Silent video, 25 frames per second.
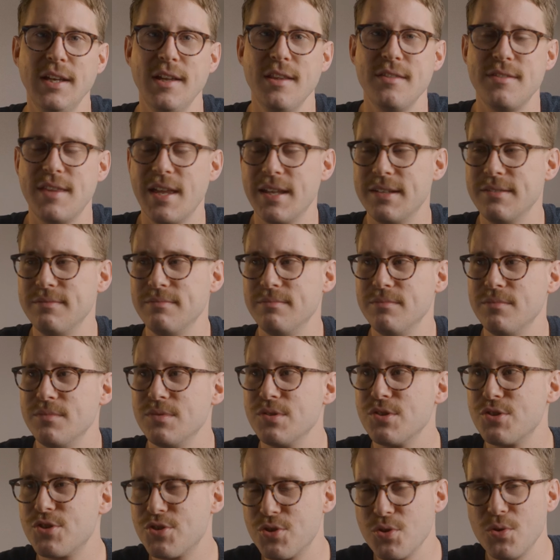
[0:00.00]

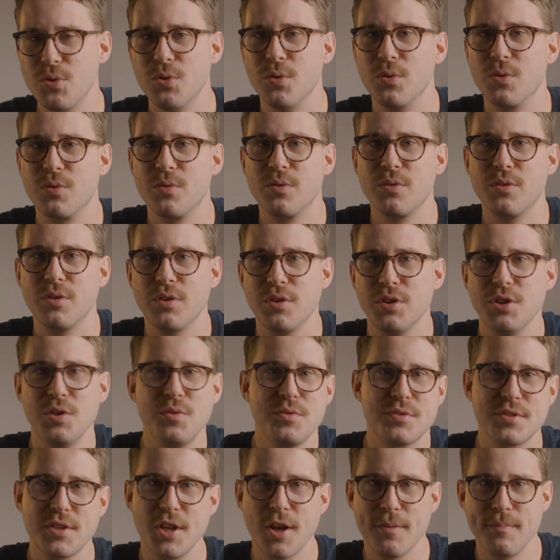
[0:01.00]
Then sure,
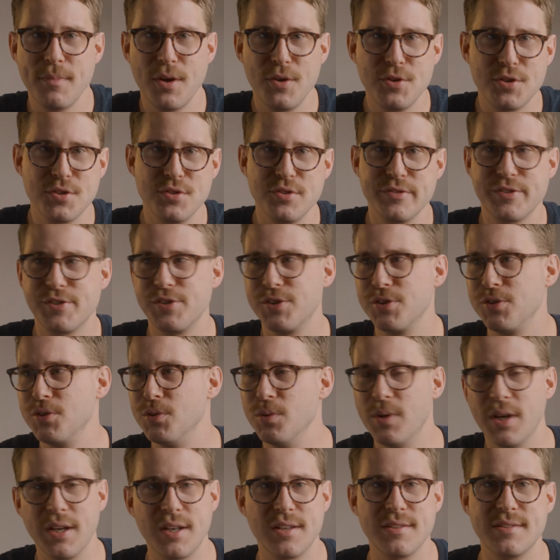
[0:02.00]
use slow motion
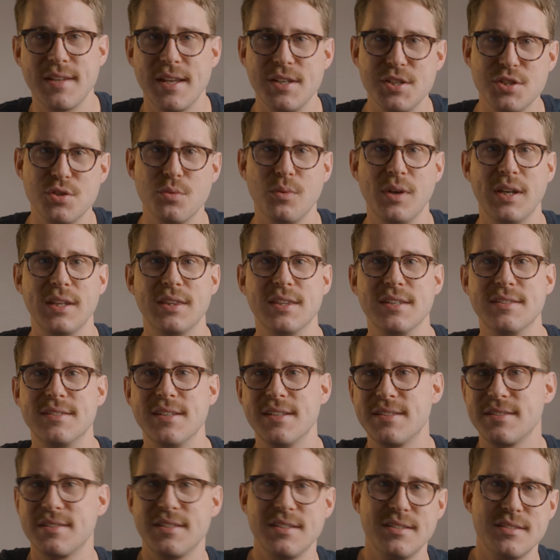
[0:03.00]
to accentuate the
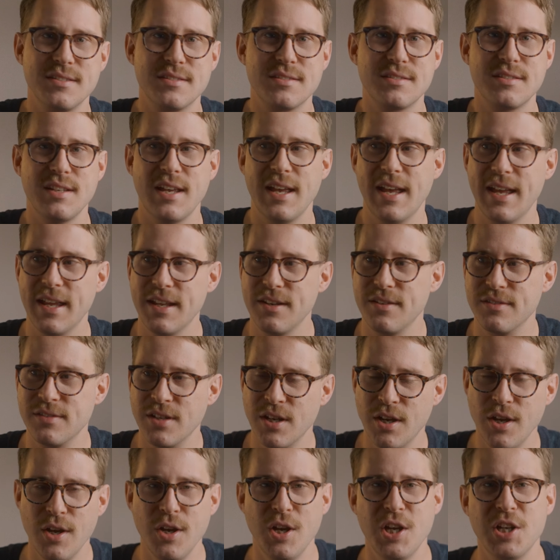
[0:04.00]
distance and
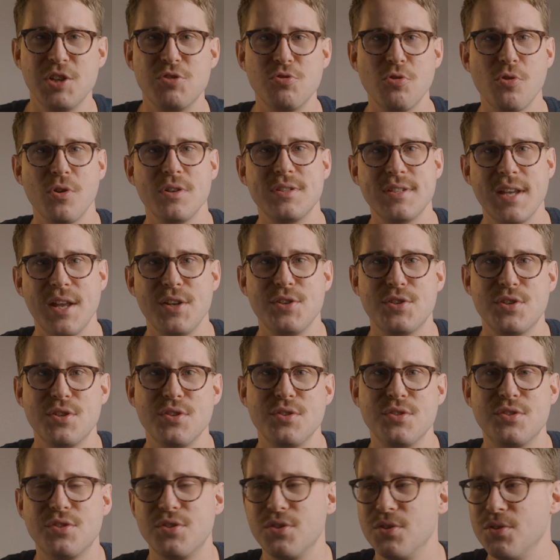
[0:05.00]
draw
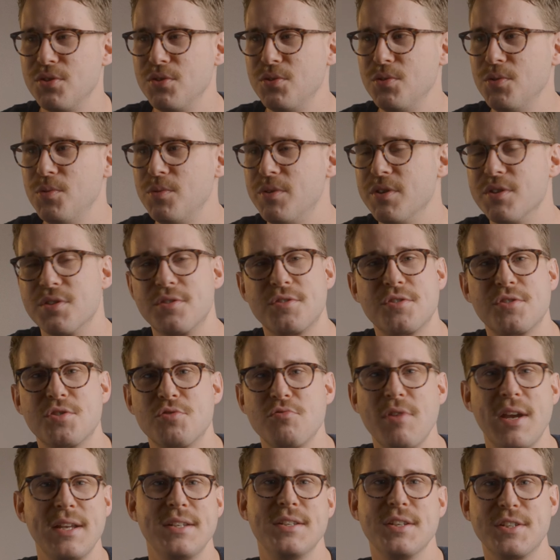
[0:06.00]
attention to the
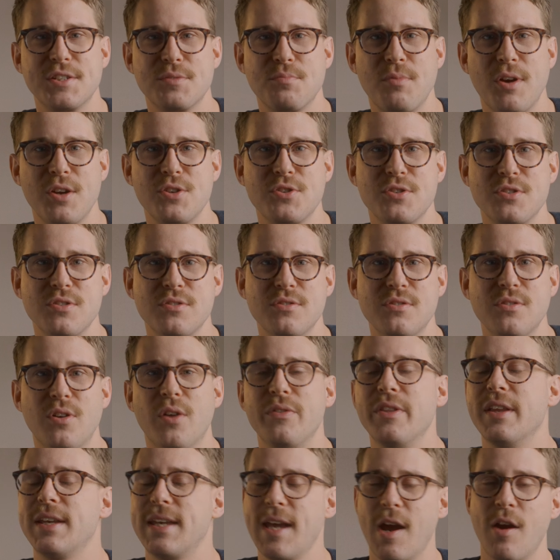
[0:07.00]
strained expression
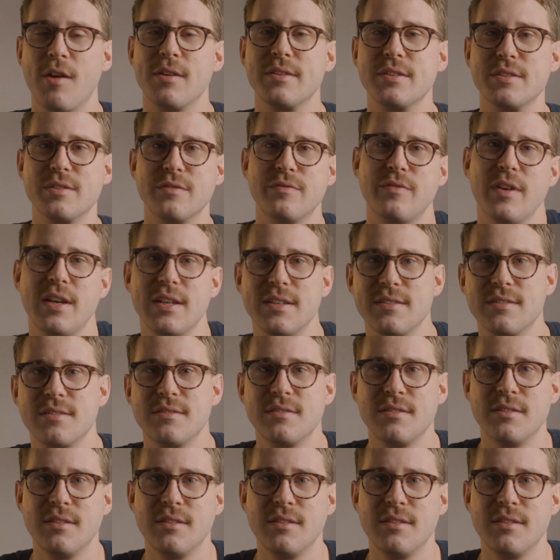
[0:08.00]
on the character's face.